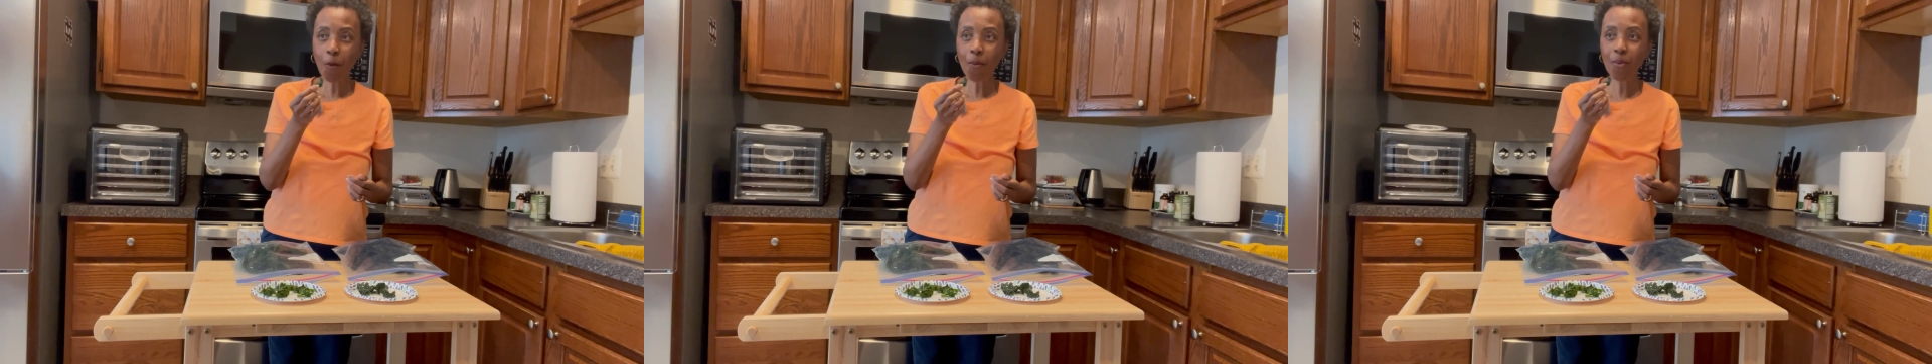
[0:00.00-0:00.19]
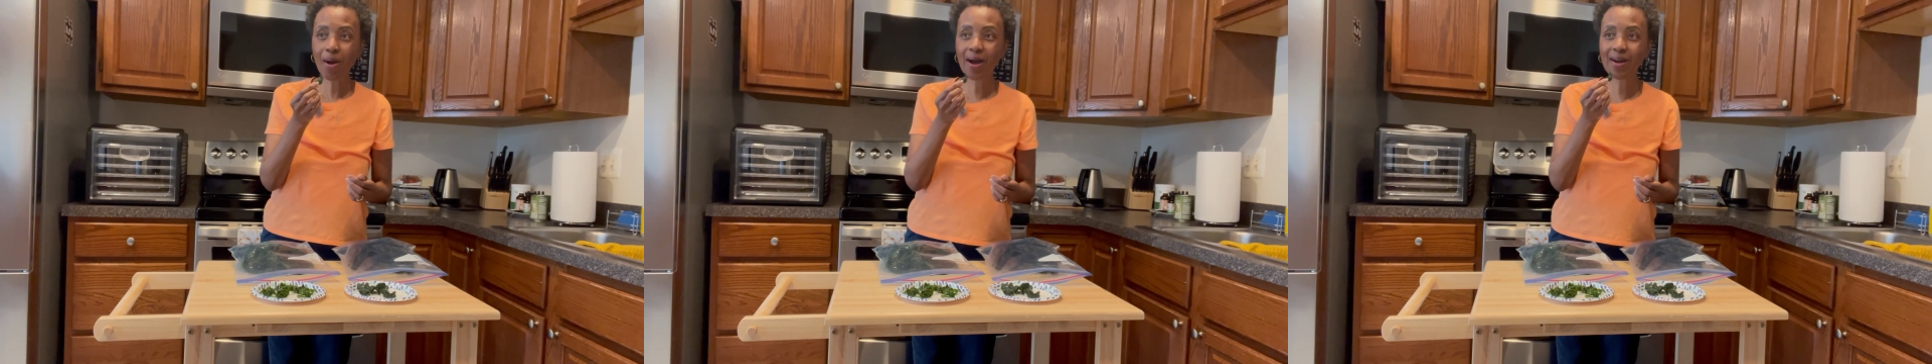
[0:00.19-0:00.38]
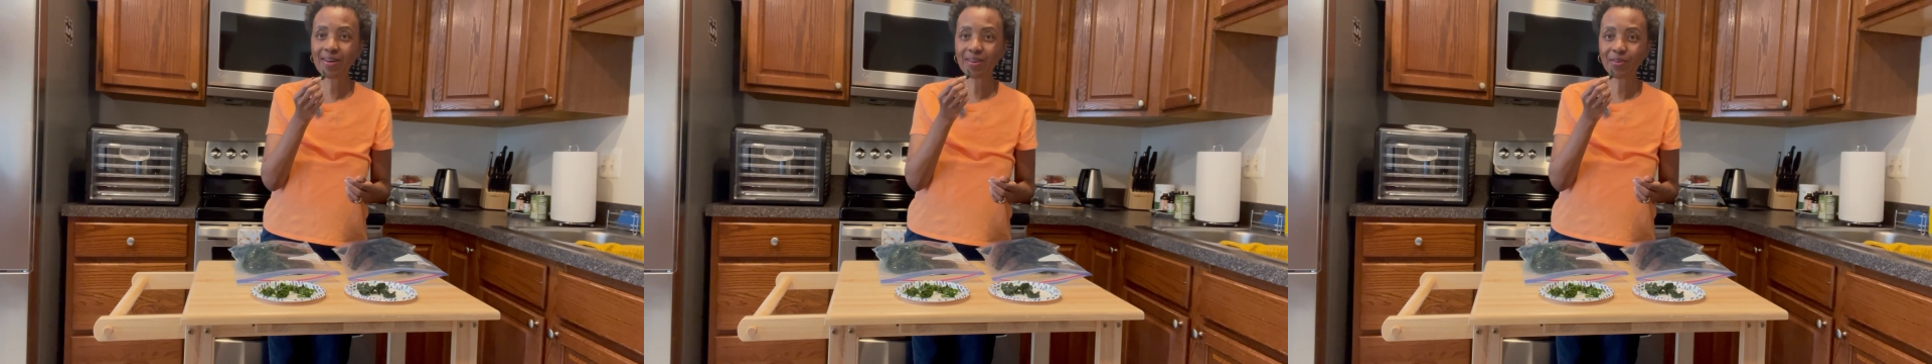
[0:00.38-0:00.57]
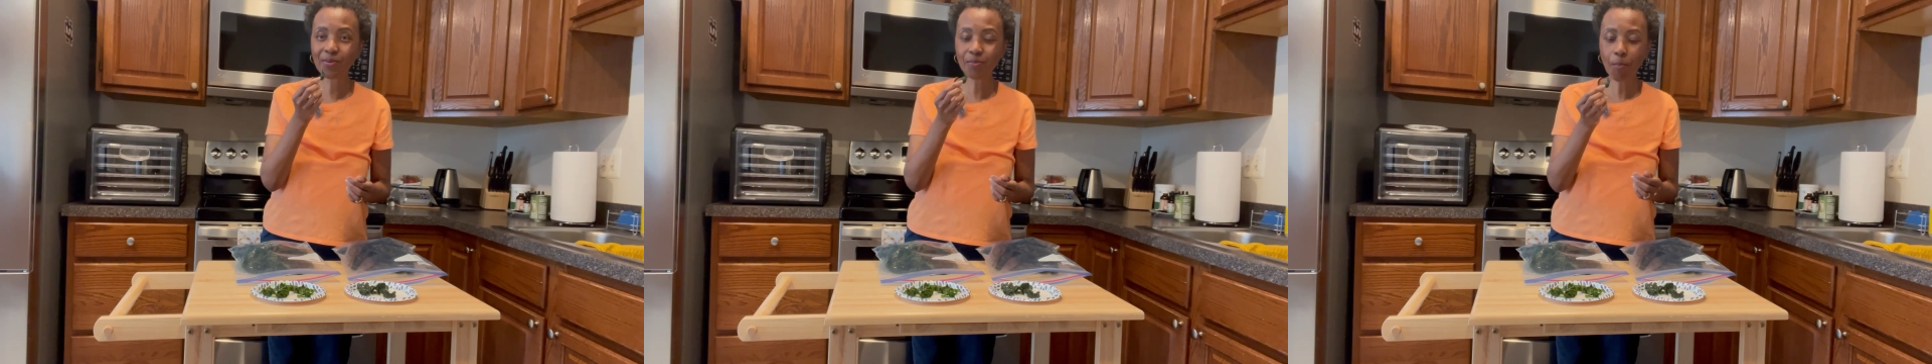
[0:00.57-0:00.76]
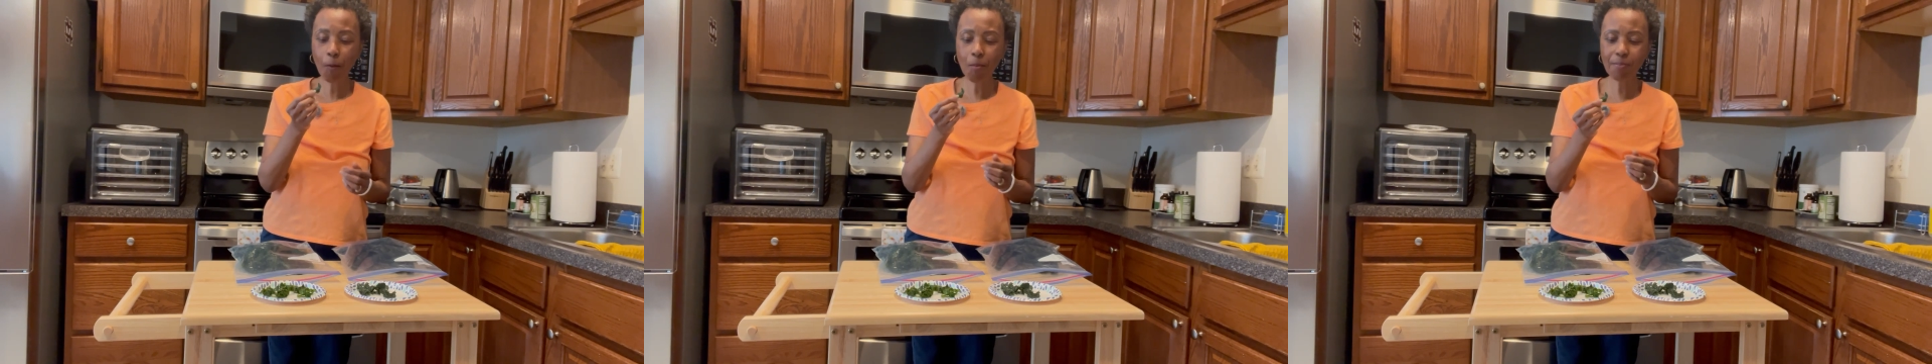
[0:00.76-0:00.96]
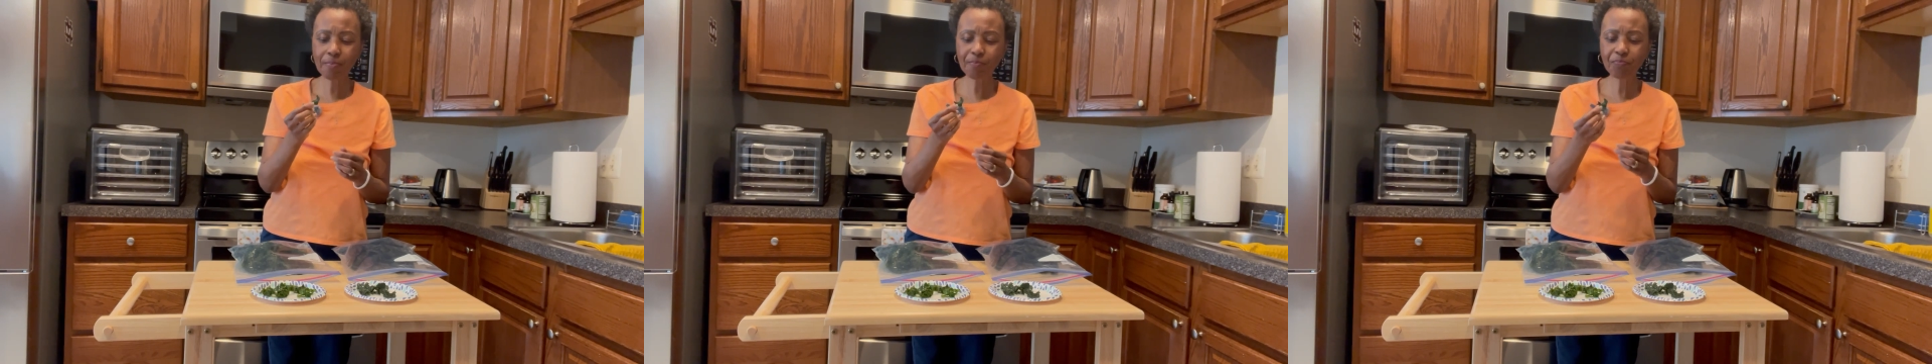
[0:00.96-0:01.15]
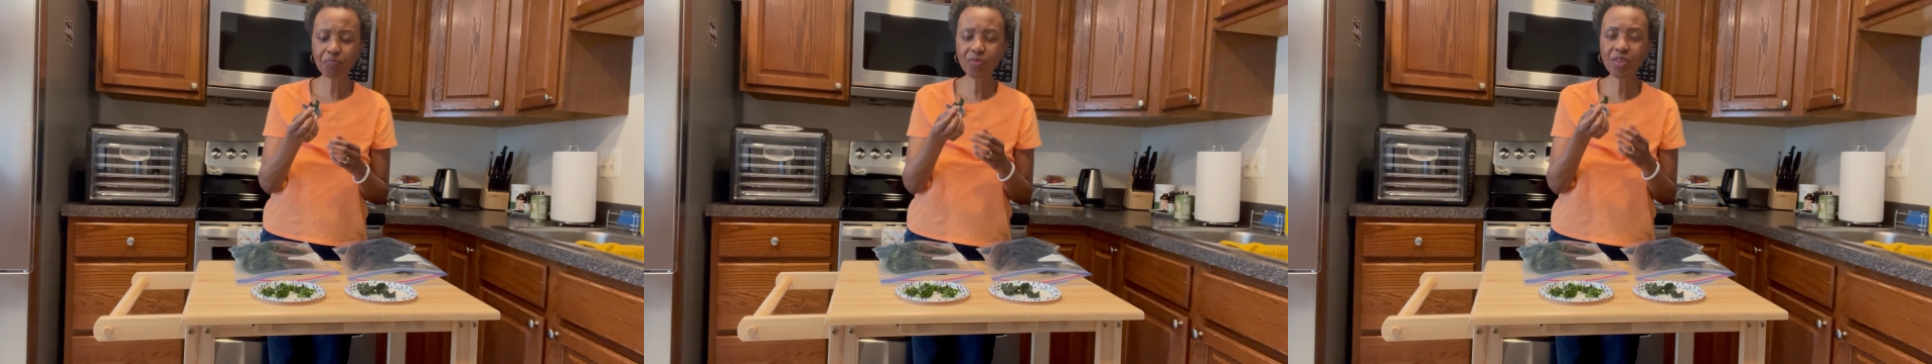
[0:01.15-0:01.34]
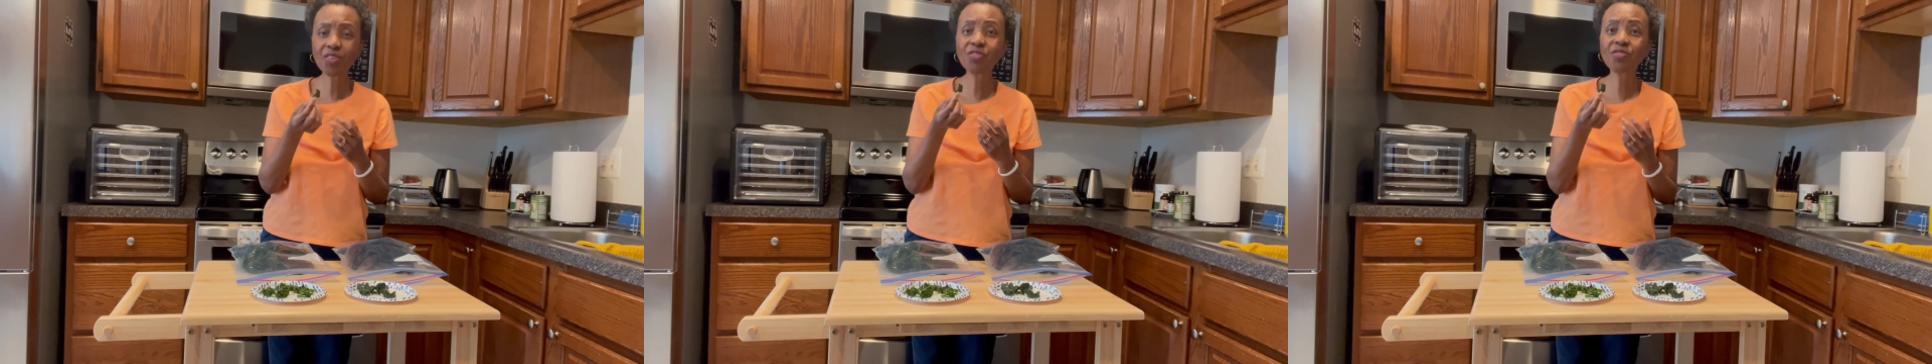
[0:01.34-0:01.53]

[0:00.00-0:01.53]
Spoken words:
Wow. The